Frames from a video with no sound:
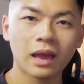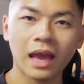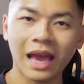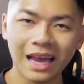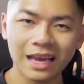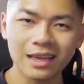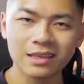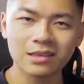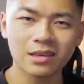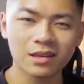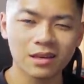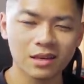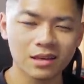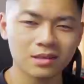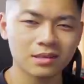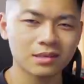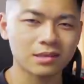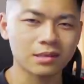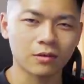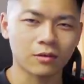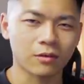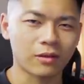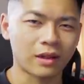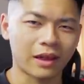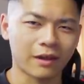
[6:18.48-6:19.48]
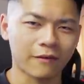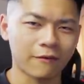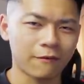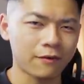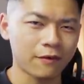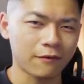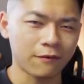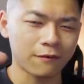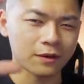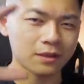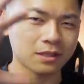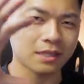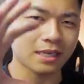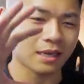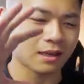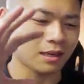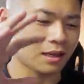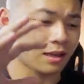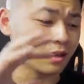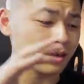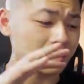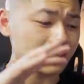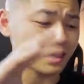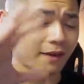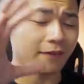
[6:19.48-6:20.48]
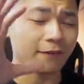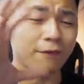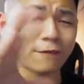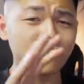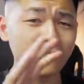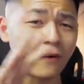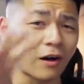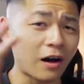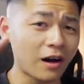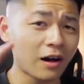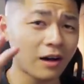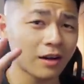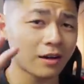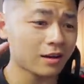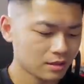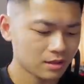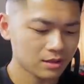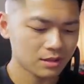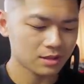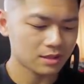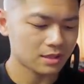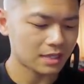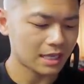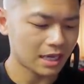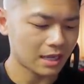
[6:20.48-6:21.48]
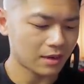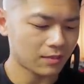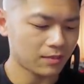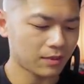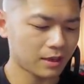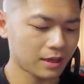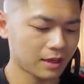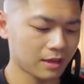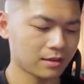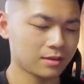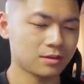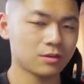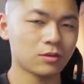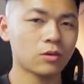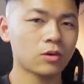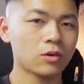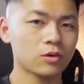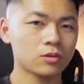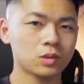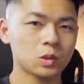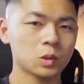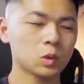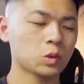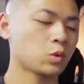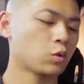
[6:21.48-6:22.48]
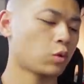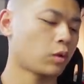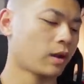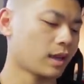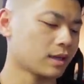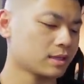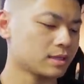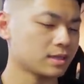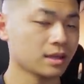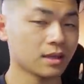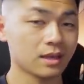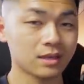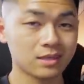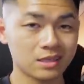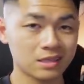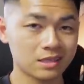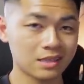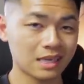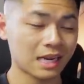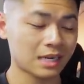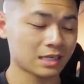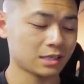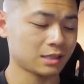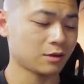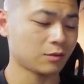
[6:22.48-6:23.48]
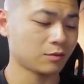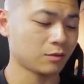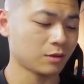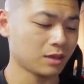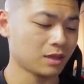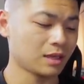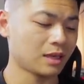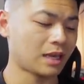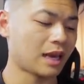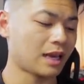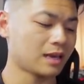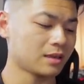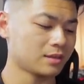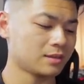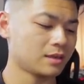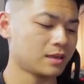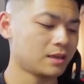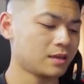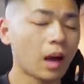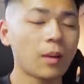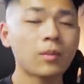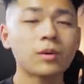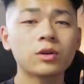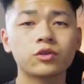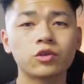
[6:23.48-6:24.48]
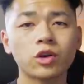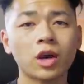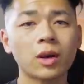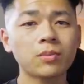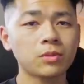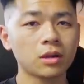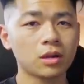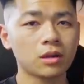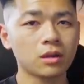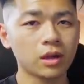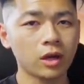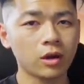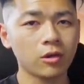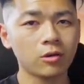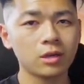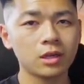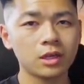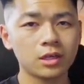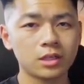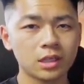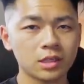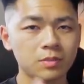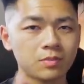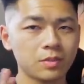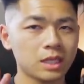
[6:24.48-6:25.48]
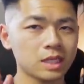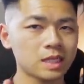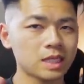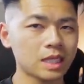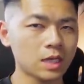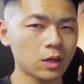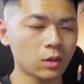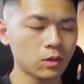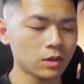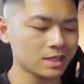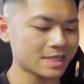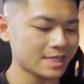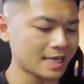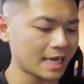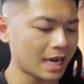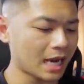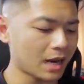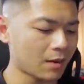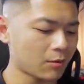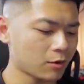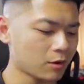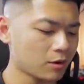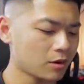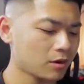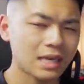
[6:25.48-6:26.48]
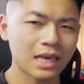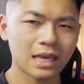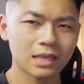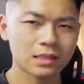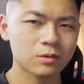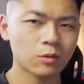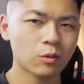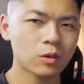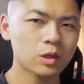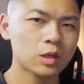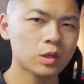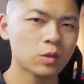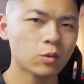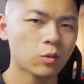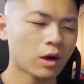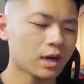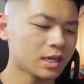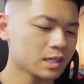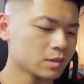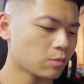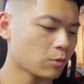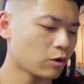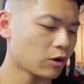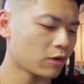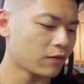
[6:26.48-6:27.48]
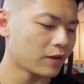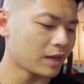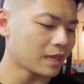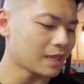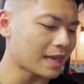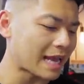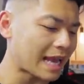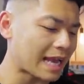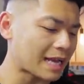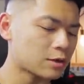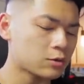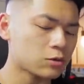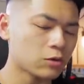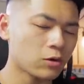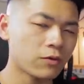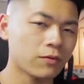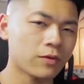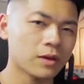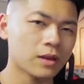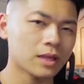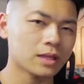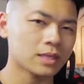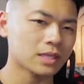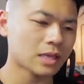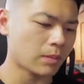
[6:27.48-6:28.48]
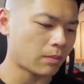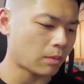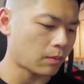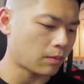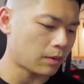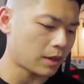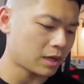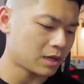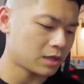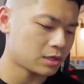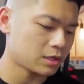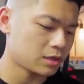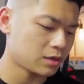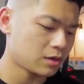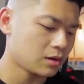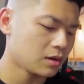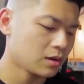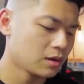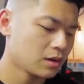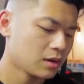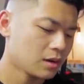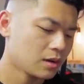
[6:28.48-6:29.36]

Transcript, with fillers: haziness, or like it feels like it looks like fog, just a tad bit. Don't go too crazy unless it's actually really hazy. I'm gonna drop the clarity just because I know this camera. Yeah, so what you want is more of a natural feeling type of picture.